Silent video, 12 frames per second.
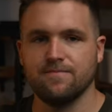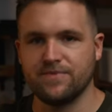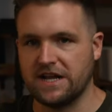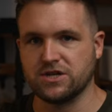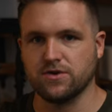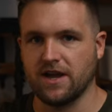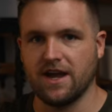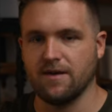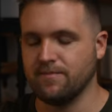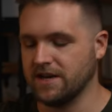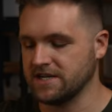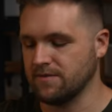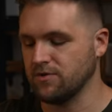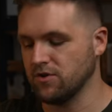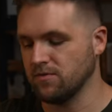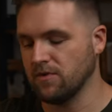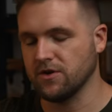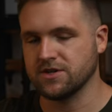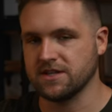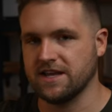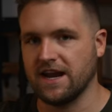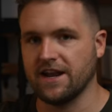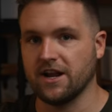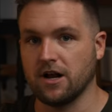that's okay because I'm doing most of the
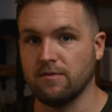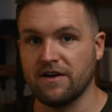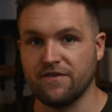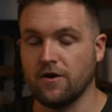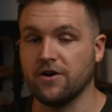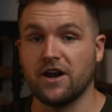editing on my phone.